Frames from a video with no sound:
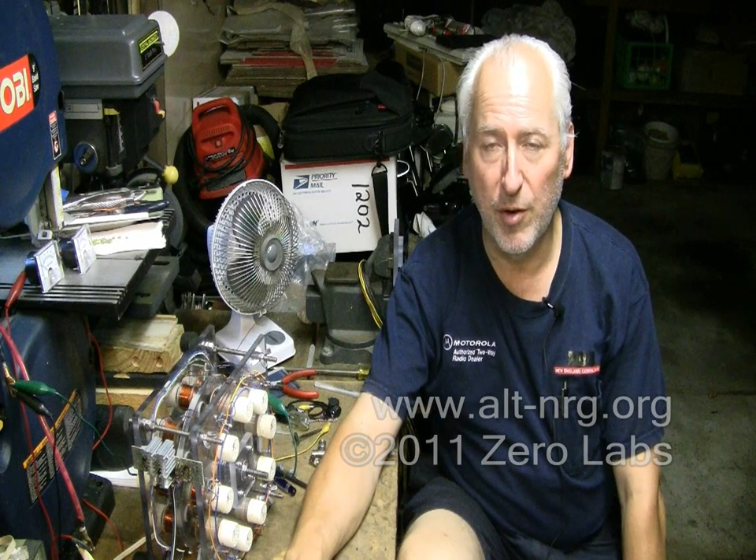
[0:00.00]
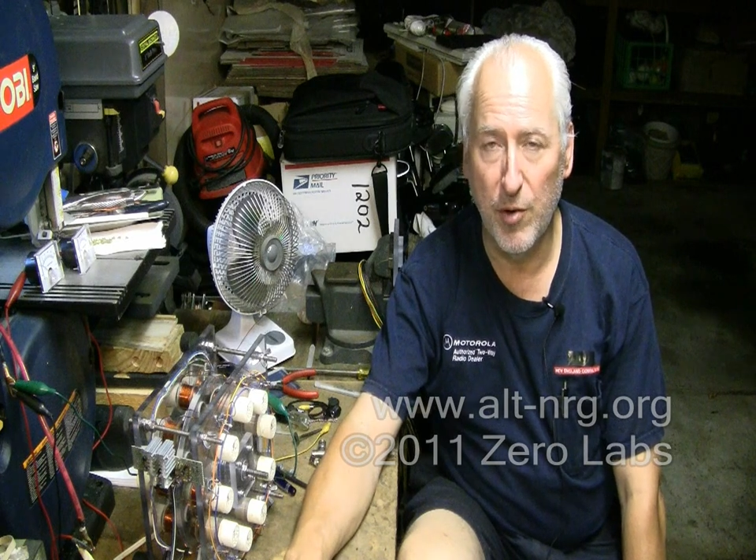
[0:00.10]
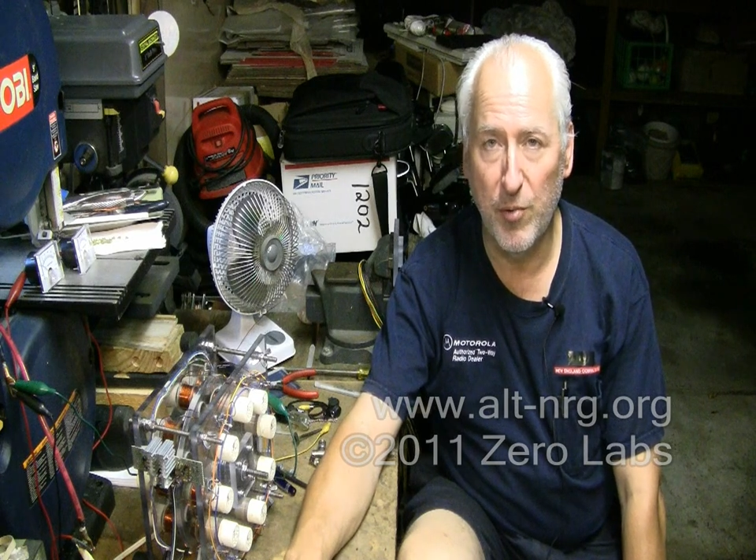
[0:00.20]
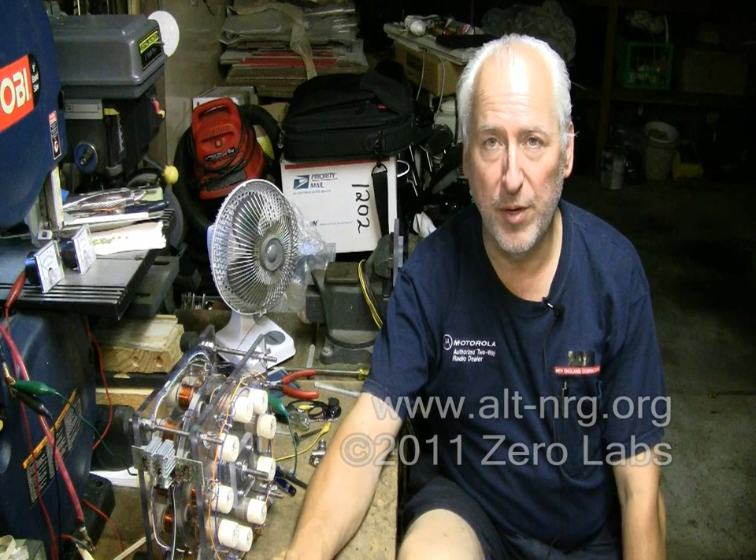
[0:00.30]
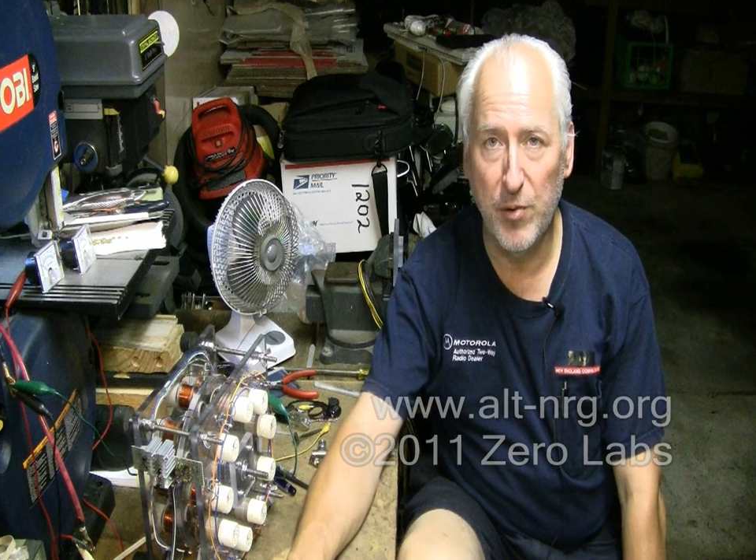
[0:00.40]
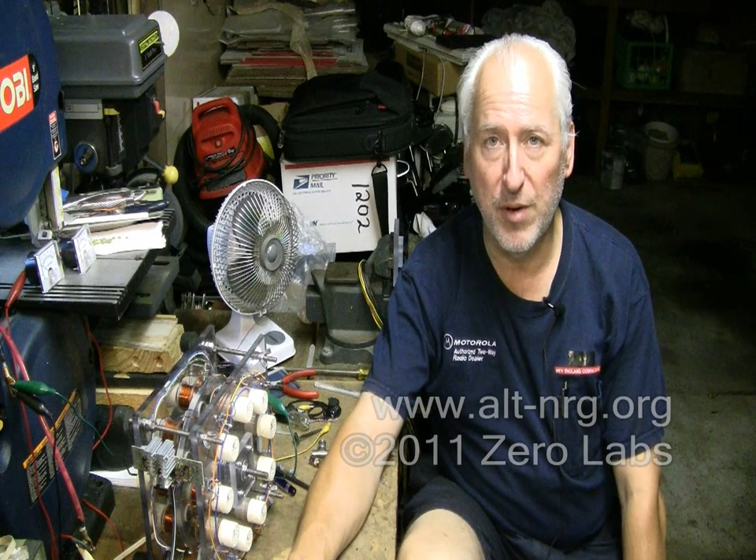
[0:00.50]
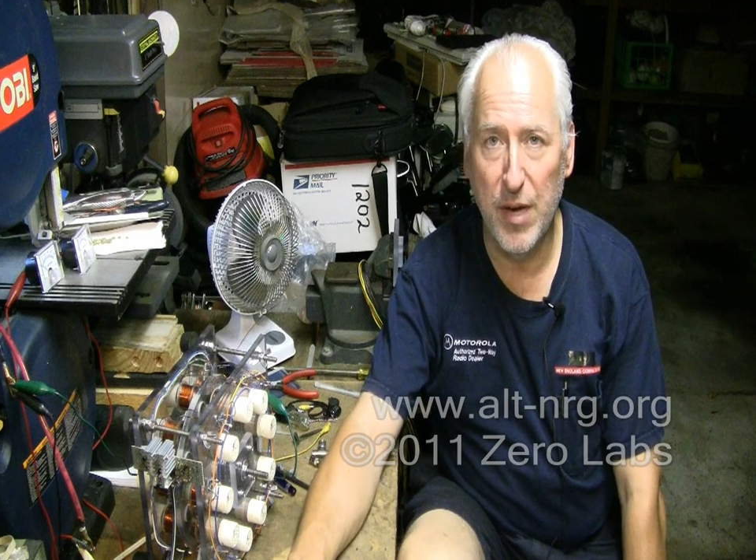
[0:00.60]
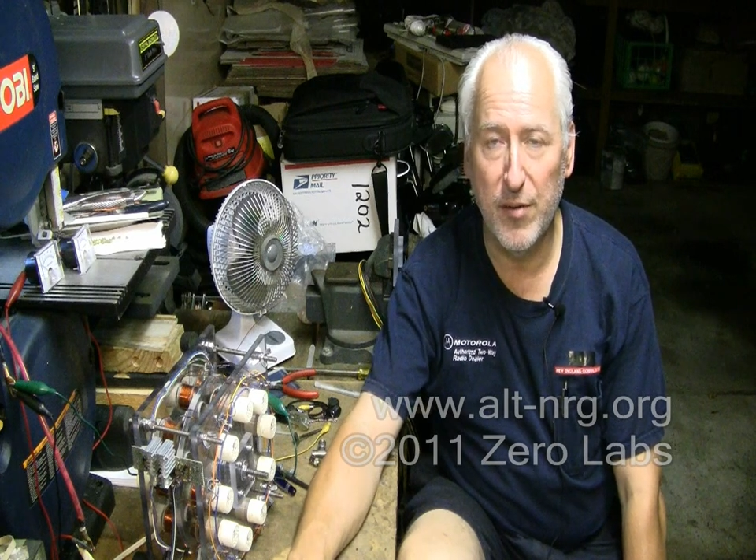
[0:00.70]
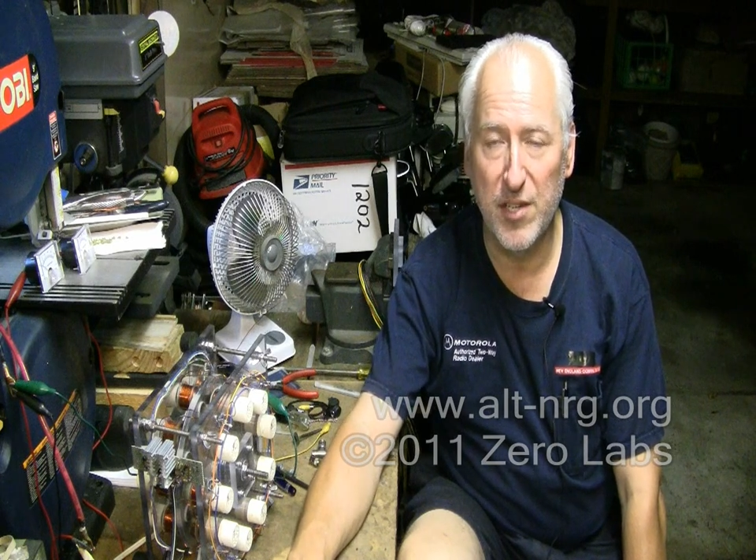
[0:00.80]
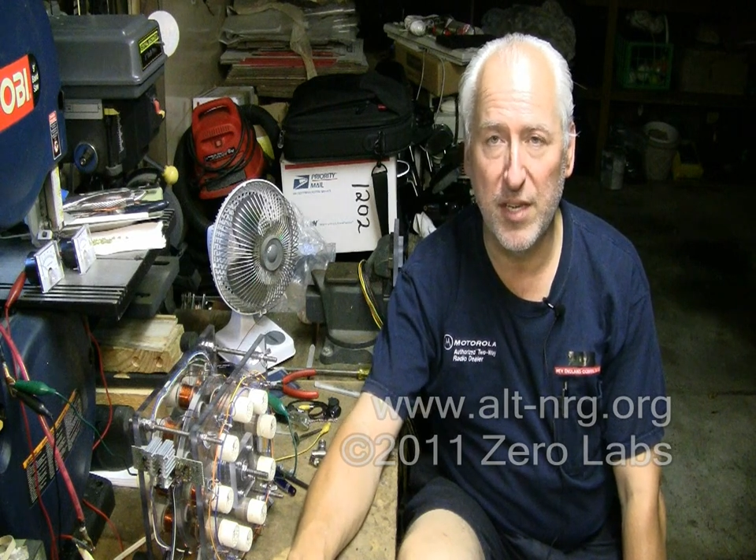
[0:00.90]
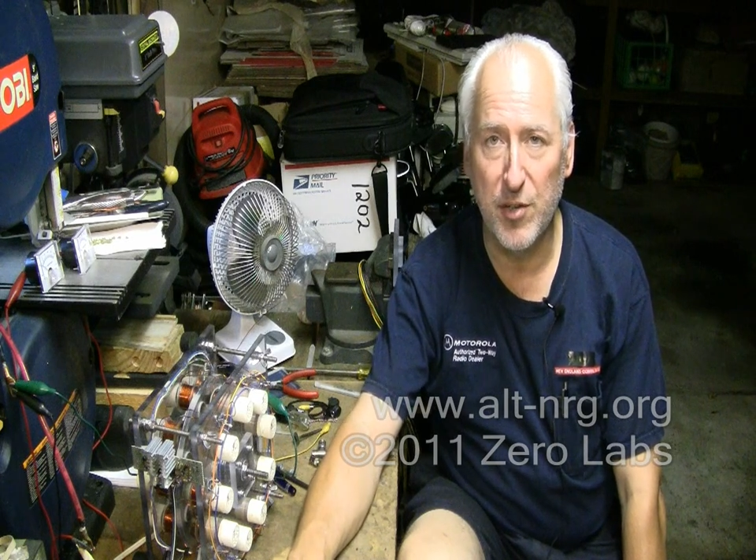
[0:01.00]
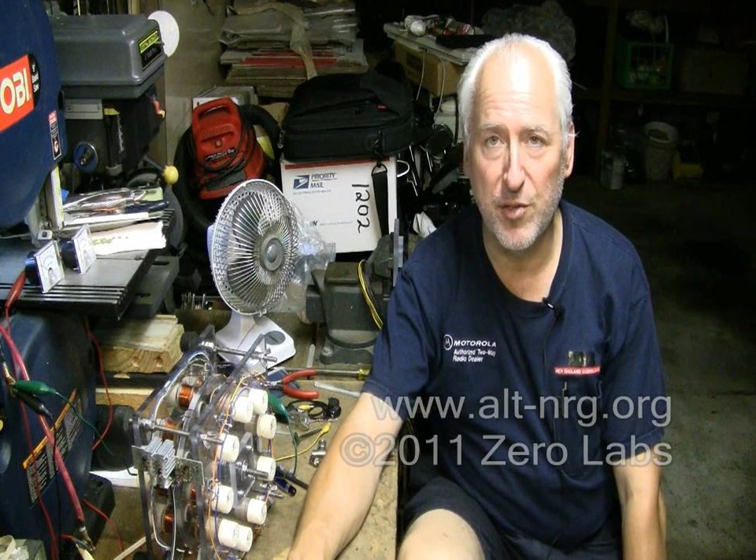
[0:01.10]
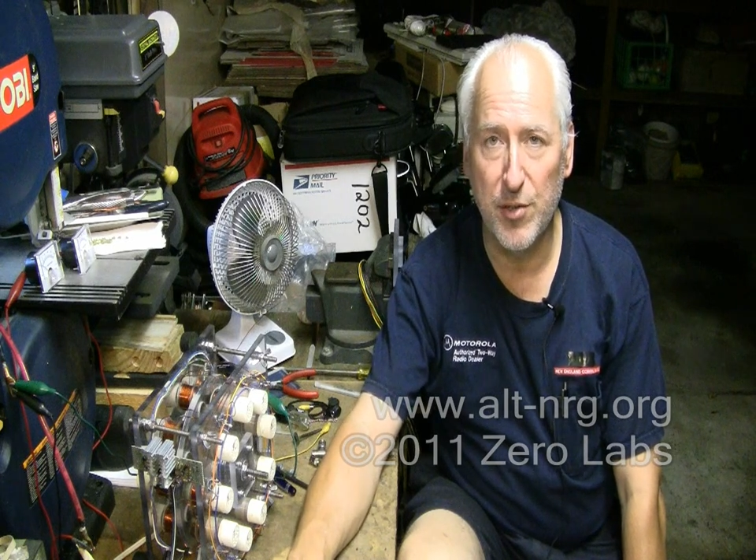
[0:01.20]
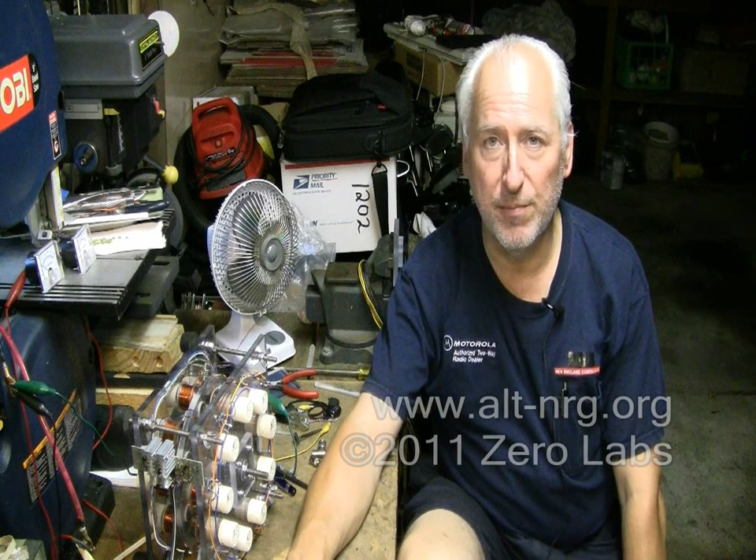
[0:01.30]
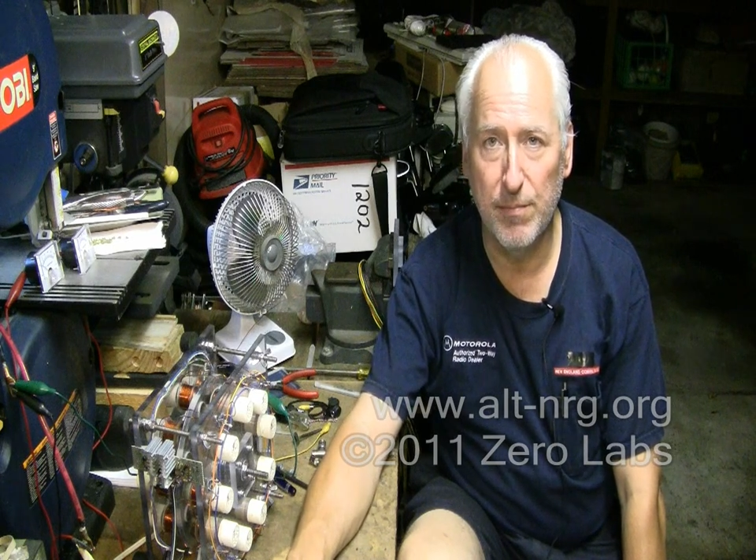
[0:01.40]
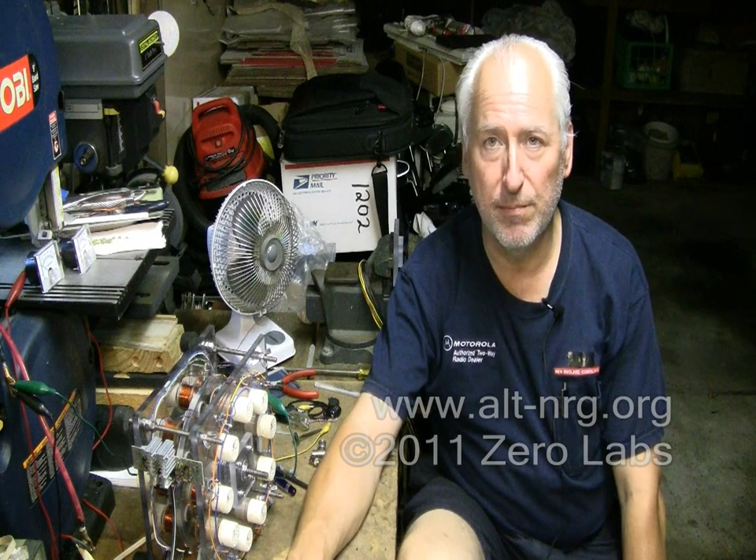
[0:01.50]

Arduino driver sketch.